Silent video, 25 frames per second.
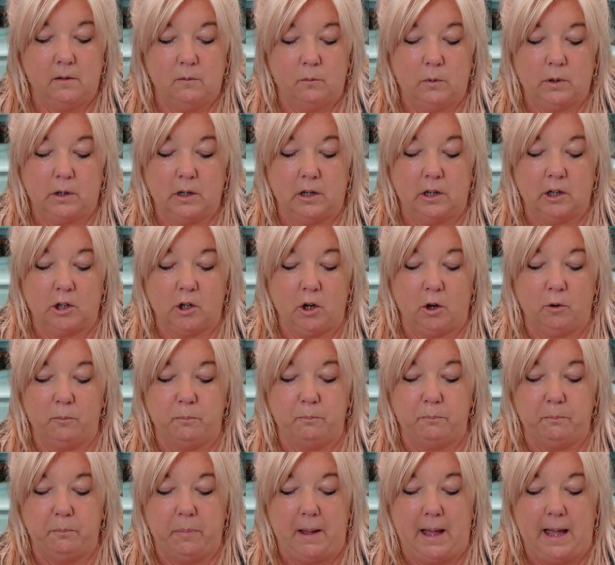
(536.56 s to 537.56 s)
We're going to go
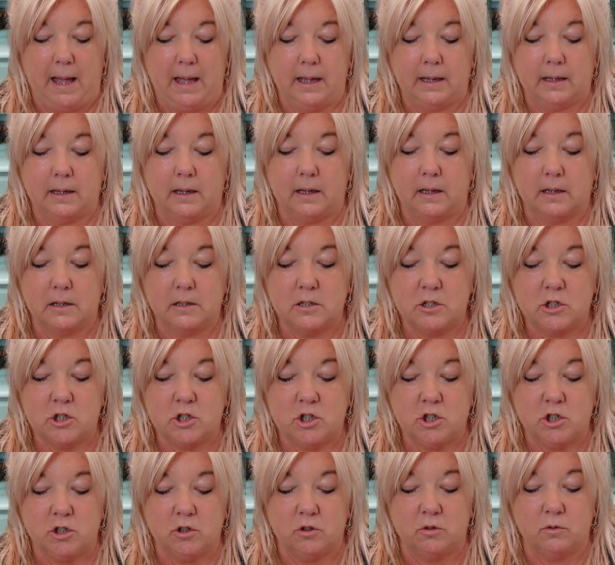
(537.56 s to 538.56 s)
back
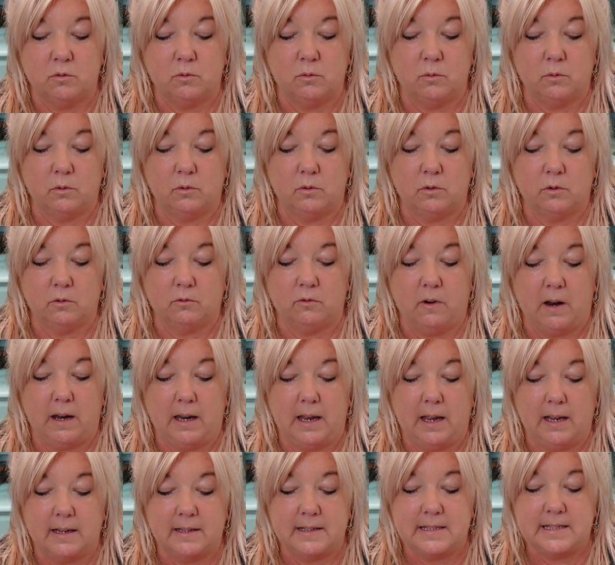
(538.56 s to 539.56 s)
to the right
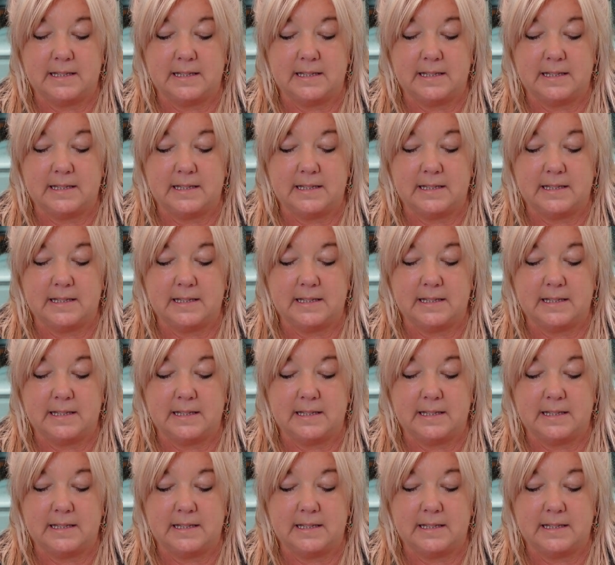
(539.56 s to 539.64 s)
hand